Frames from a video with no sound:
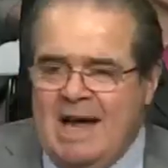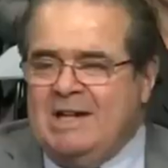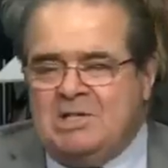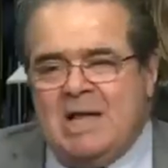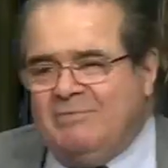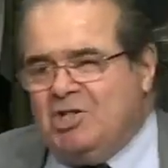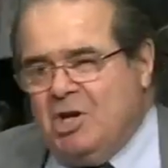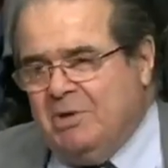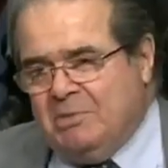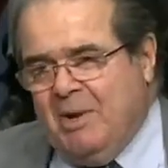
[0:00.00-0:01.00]
I just have to
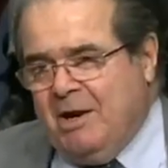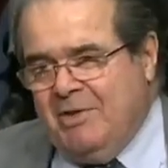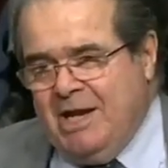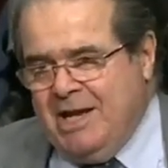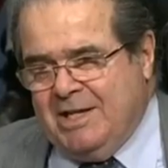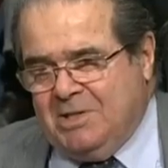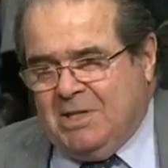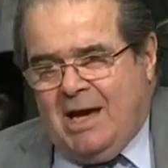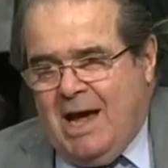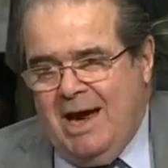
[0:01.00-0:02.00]
show it's better than his.
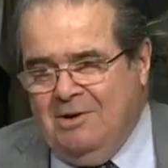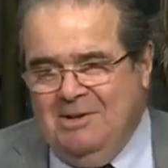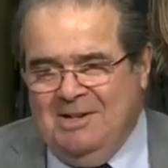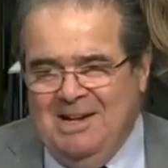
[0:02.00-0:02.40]
I don't.